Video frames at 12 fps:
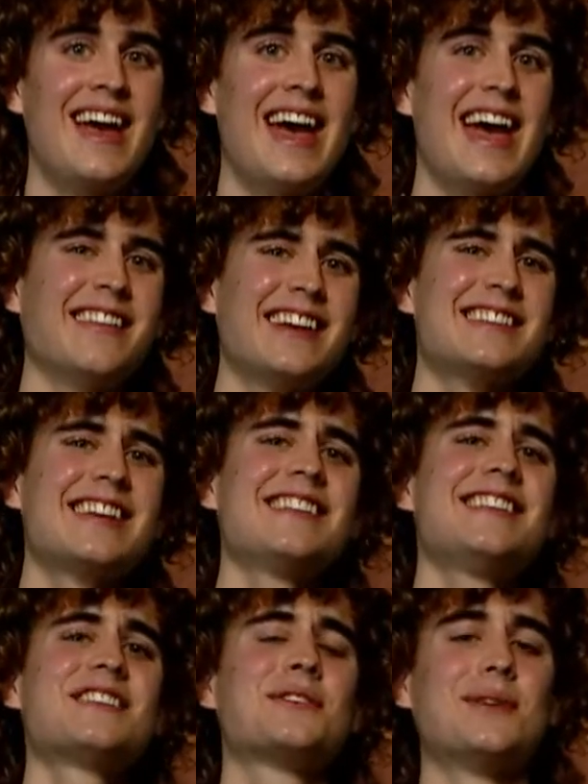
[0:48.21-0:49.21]
And let's get
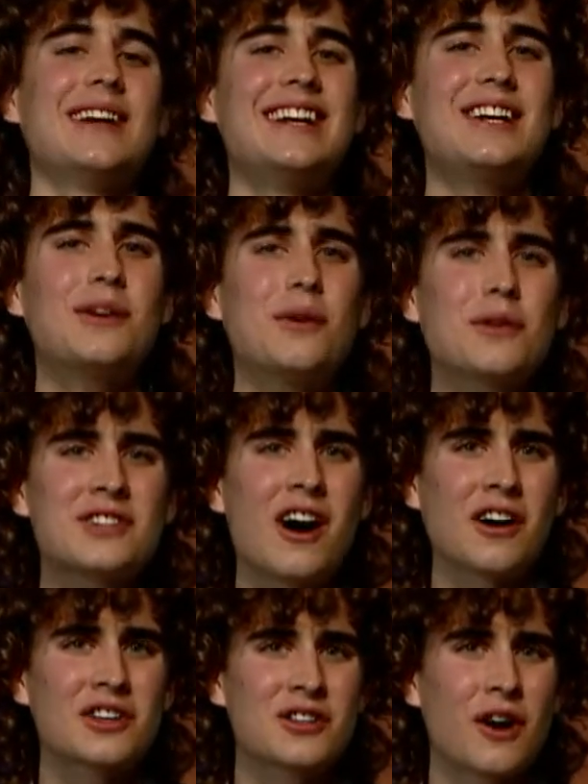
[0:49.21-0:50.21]
this green and gold
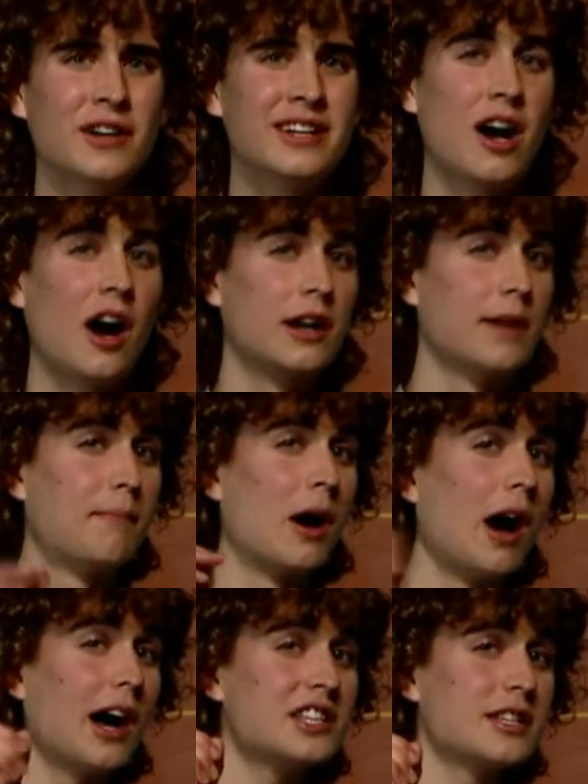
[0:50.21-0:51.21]
talk started on a
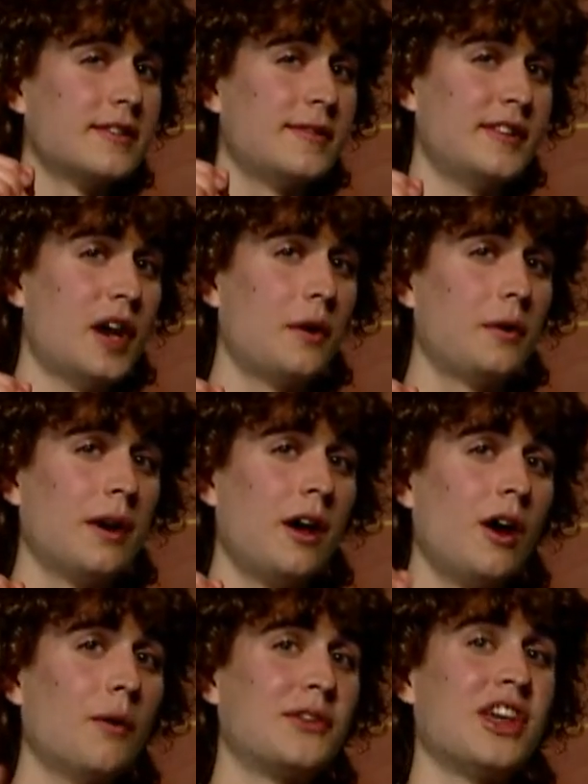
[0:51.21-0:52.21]
positive note
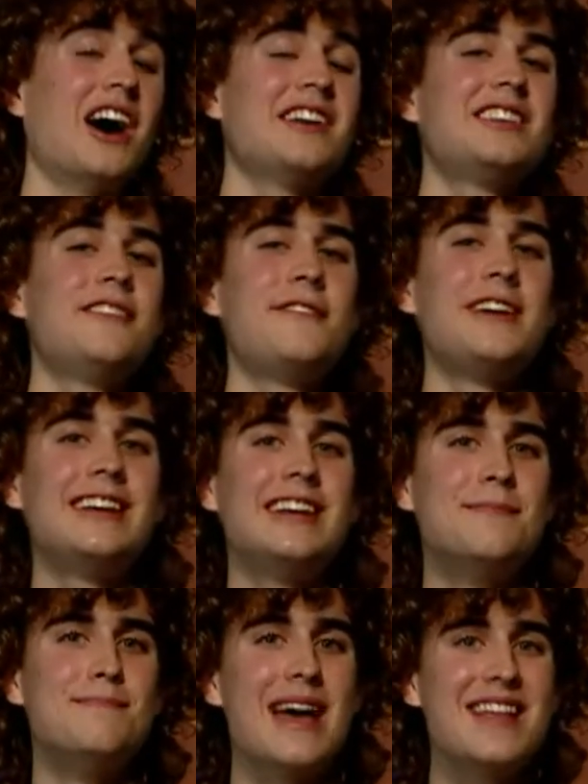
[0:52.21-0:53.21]
with undefeated
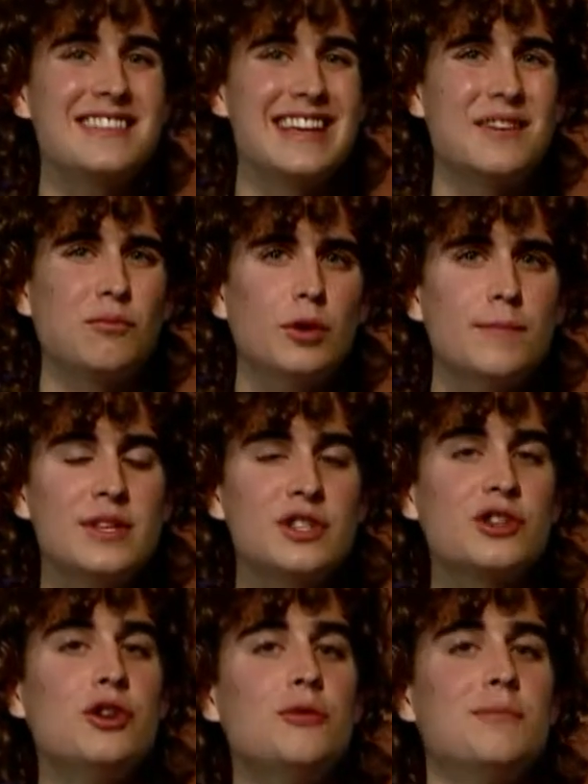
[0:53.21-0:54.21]
men's and women's
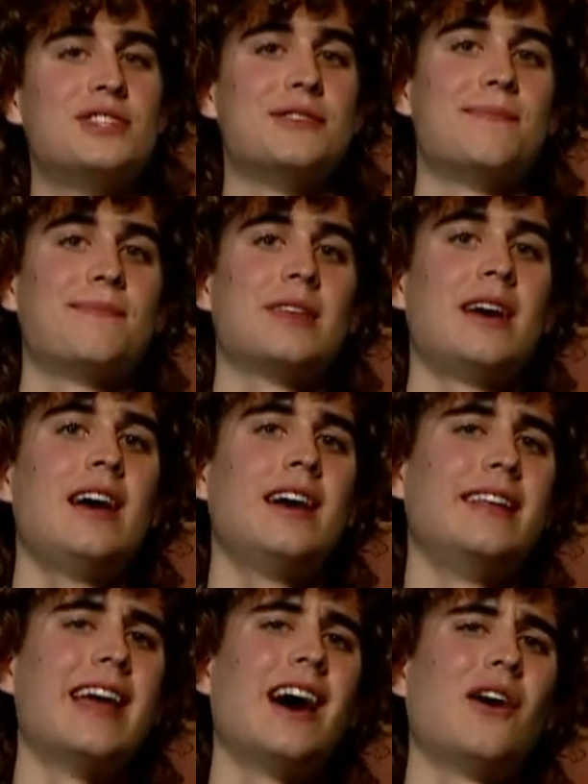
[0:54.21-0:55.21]
hoops.
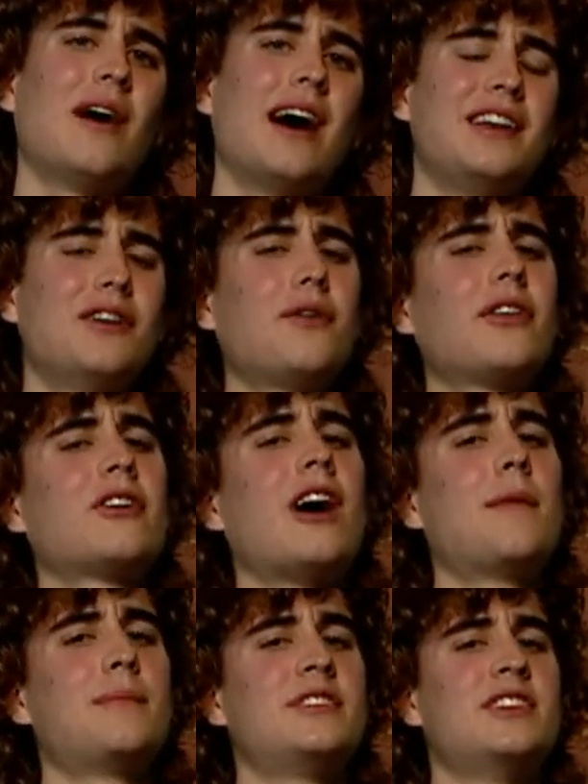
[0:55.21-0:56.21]
Now, I know the
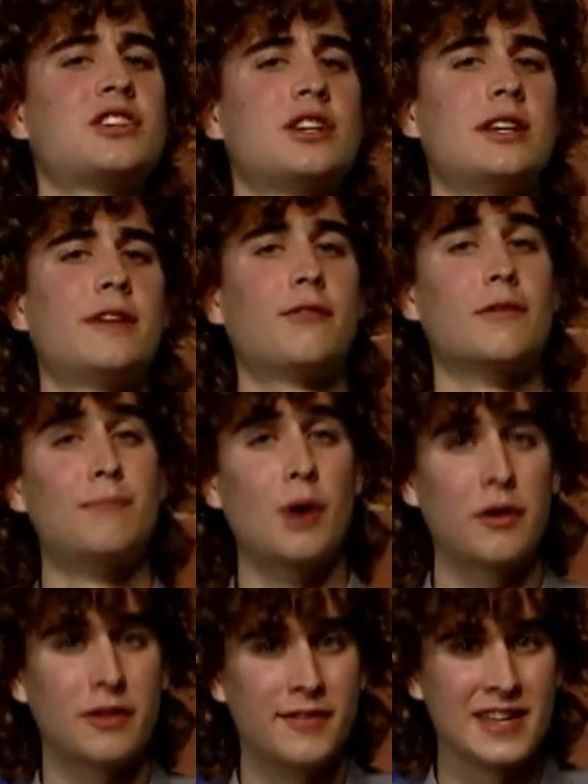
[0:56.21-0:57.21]
competition for
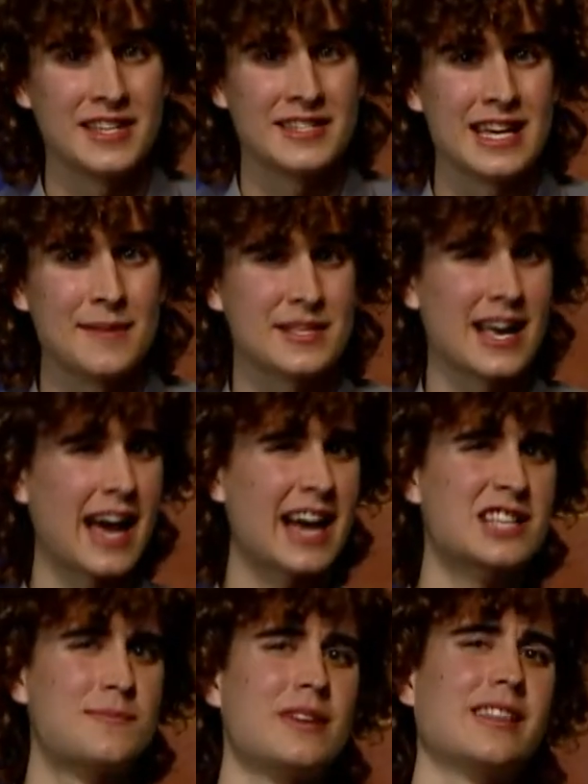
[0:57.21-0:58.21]
both of these teams
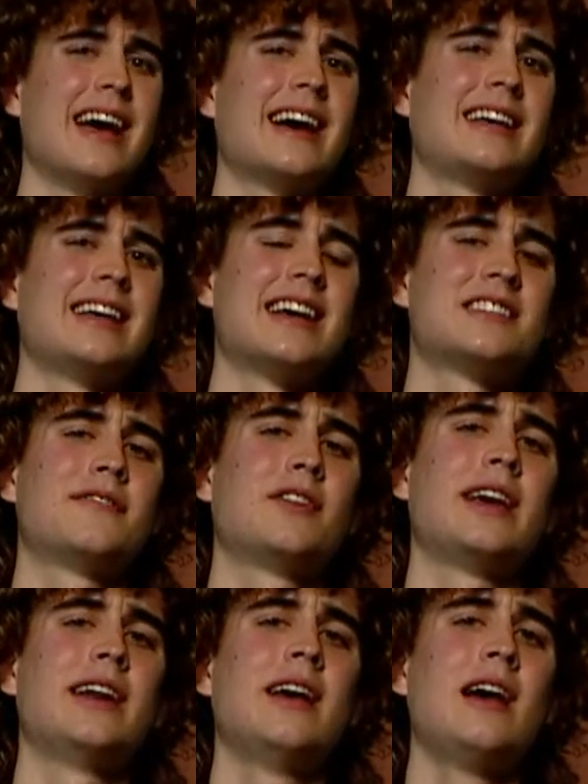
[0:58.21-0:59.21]
has been lacking as of
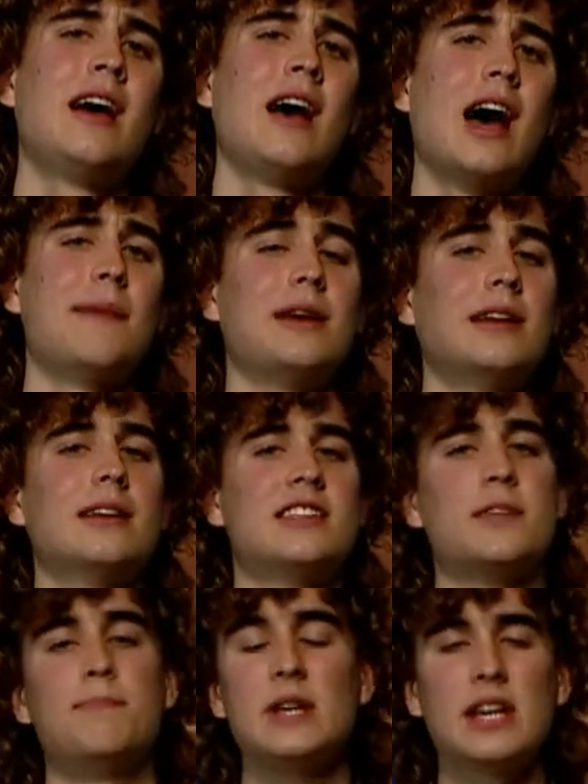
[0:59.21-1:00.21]
late. I mean, it's
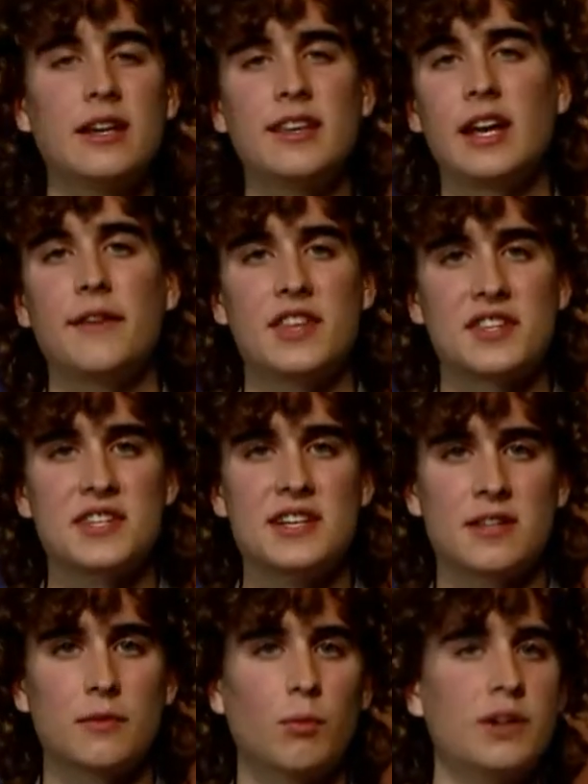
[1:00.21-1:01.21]
the beginning of the
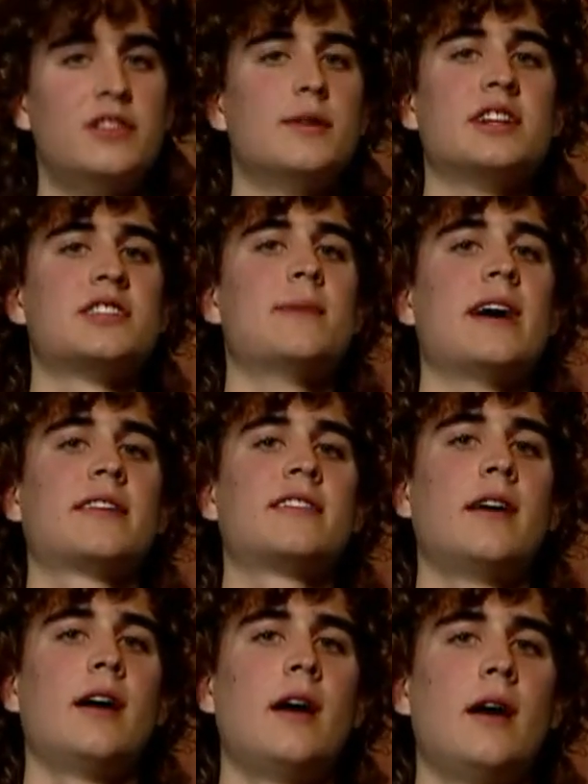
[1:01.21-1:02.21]
season. What do you expect?
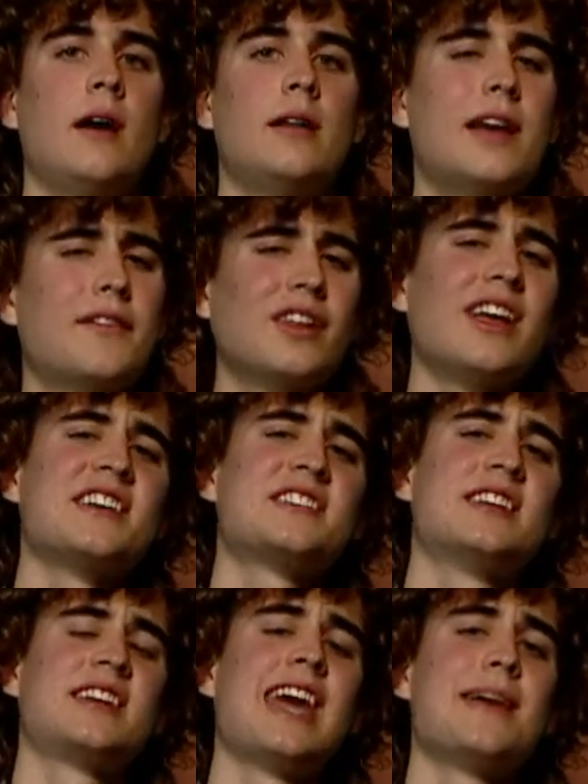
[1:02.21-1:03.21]
Nevertheless,
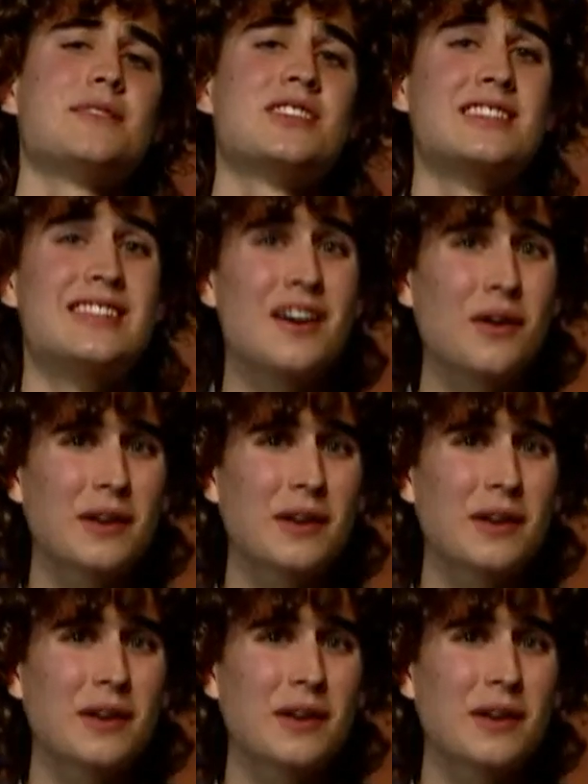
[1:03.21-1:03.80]
the games still